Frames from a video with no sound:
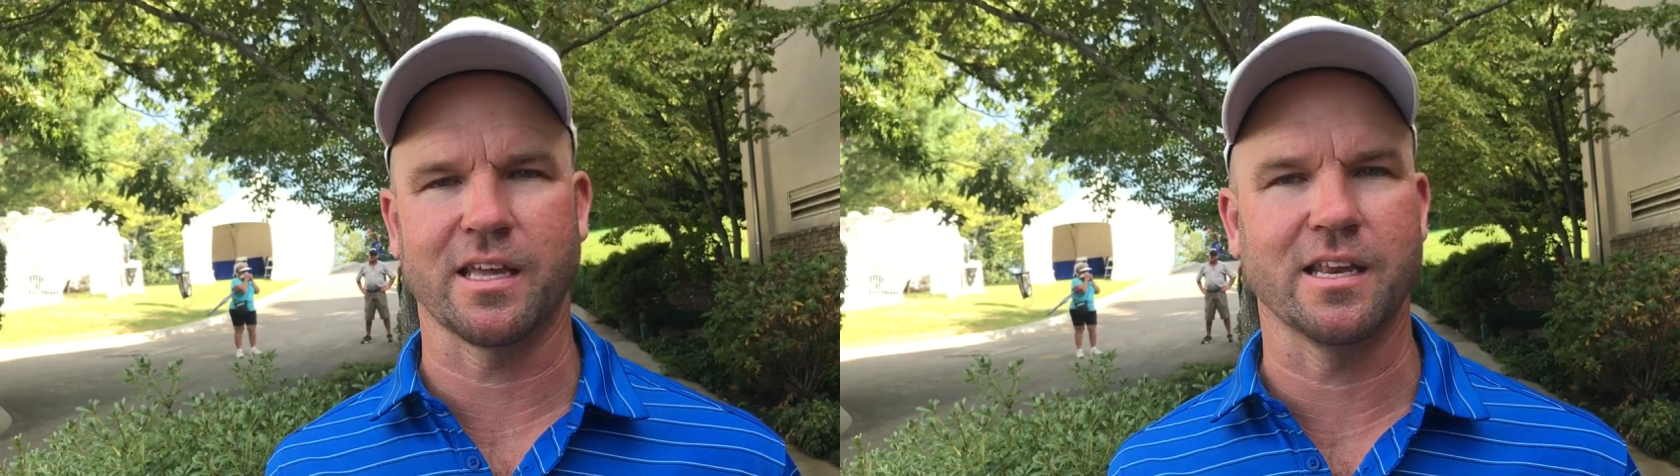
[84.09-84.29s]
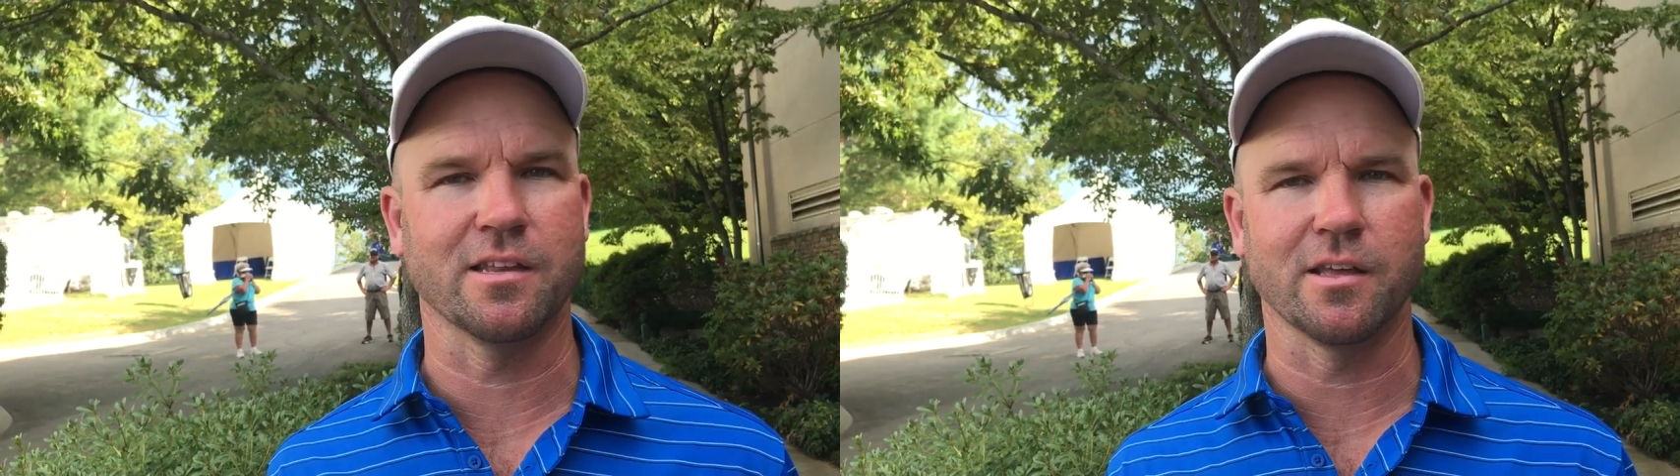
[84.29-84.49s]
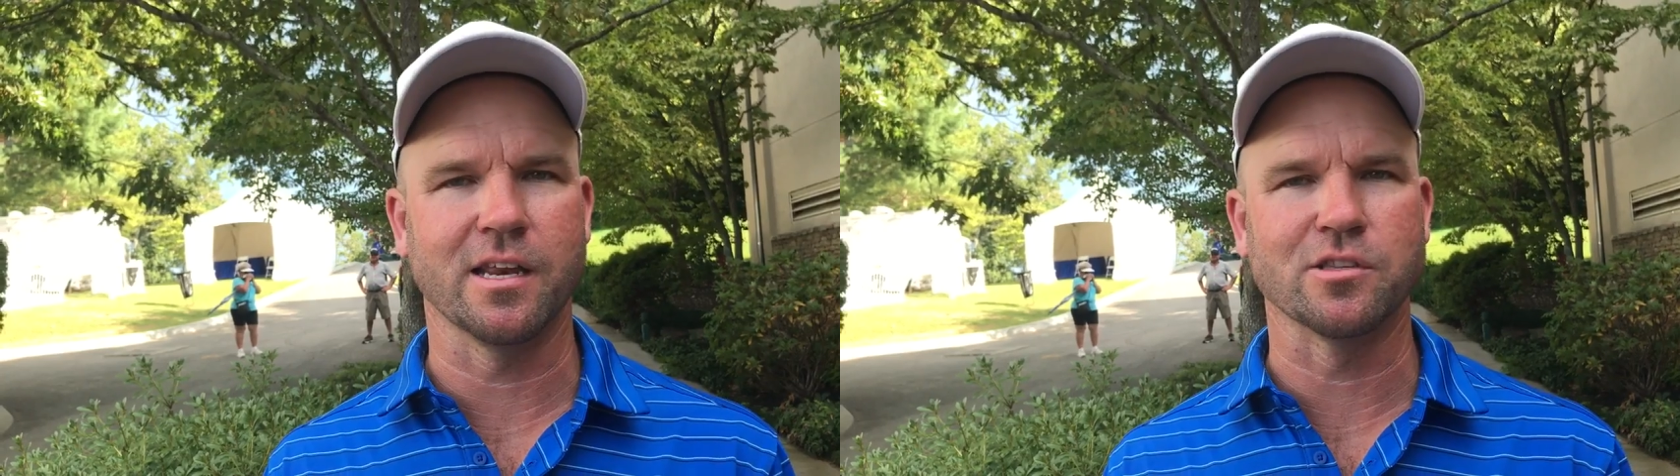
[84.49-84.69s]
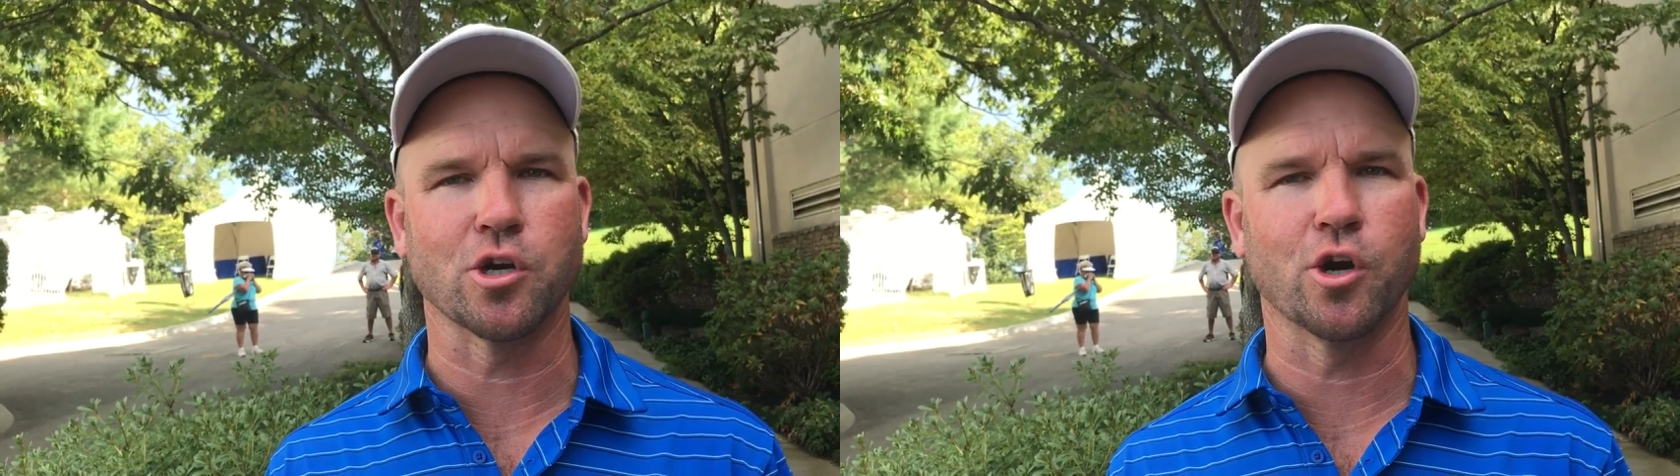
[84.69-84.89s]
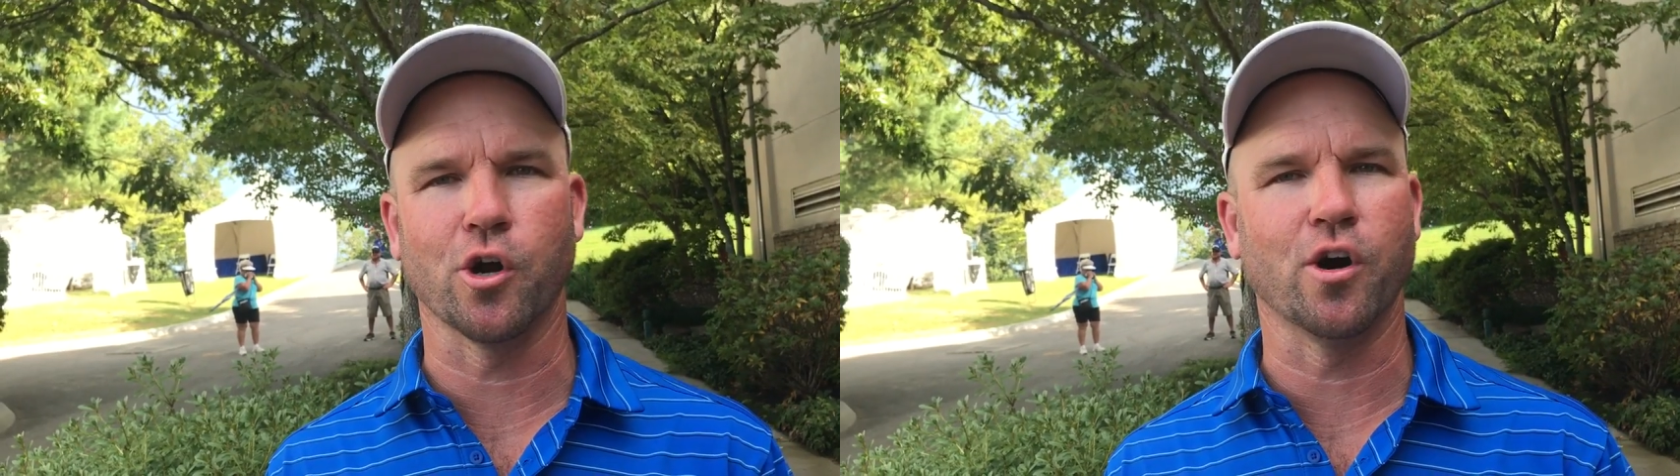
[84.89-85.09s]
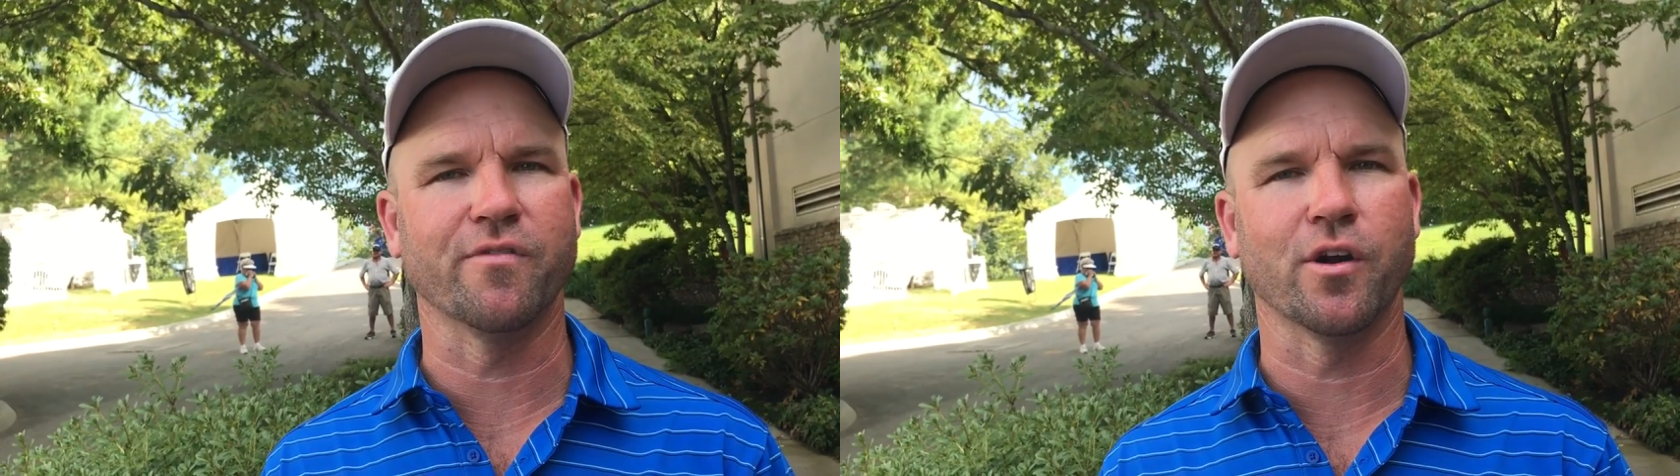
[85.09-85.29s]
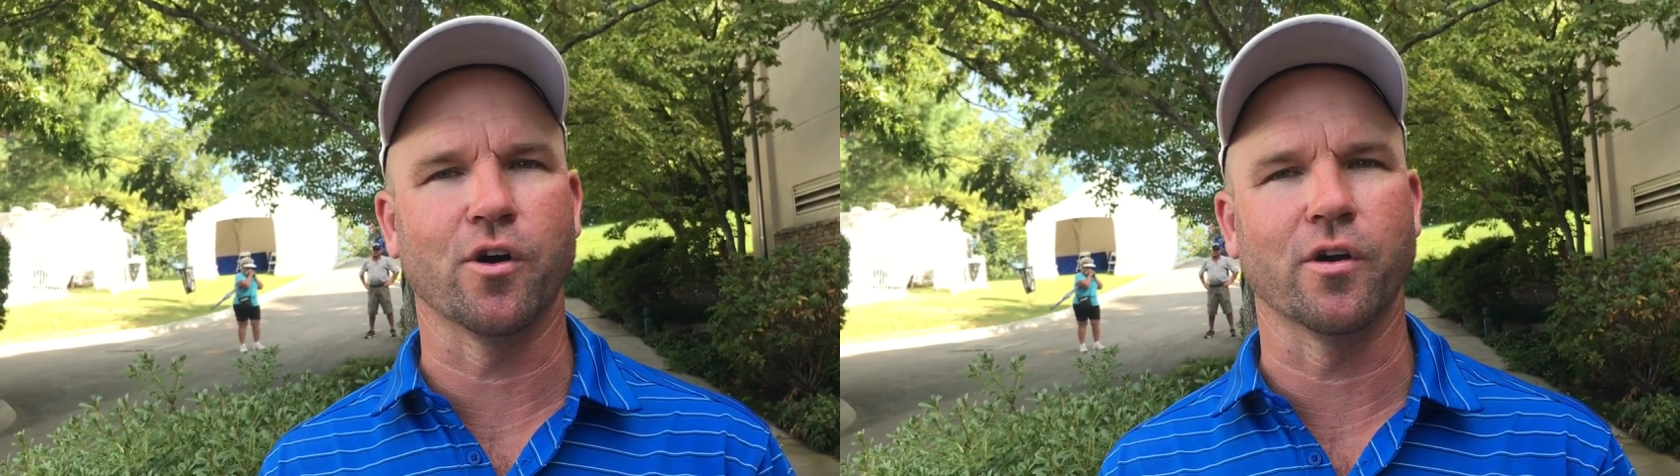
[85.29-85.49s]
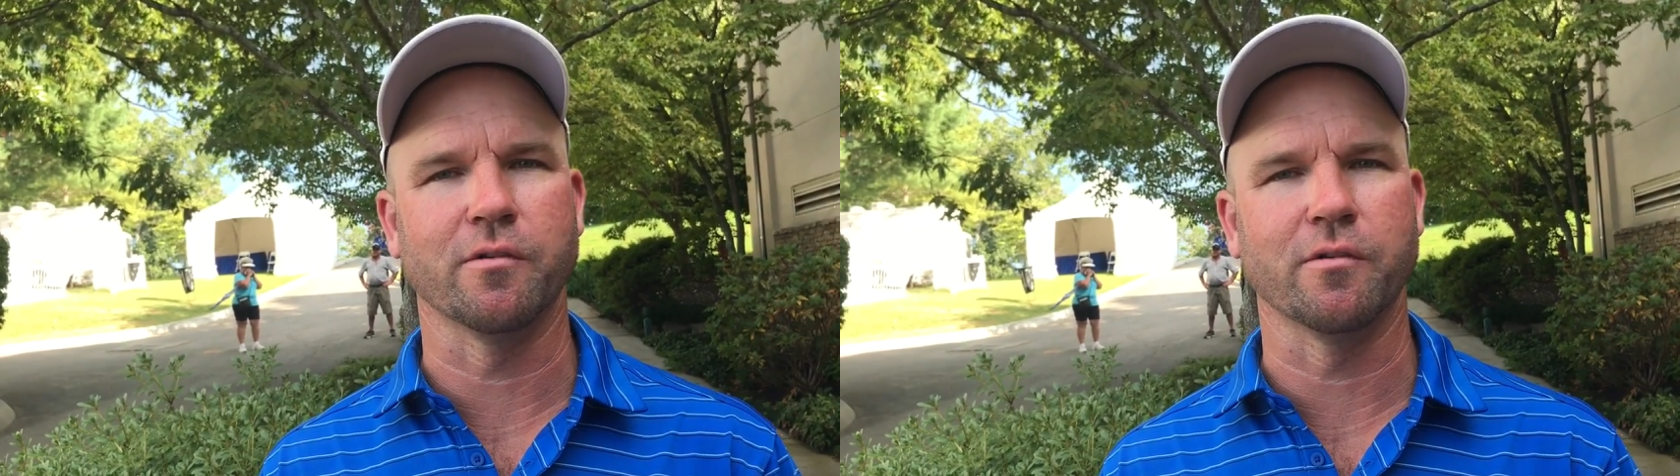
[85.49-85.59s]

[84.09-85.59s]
like he didn't turn it off at all,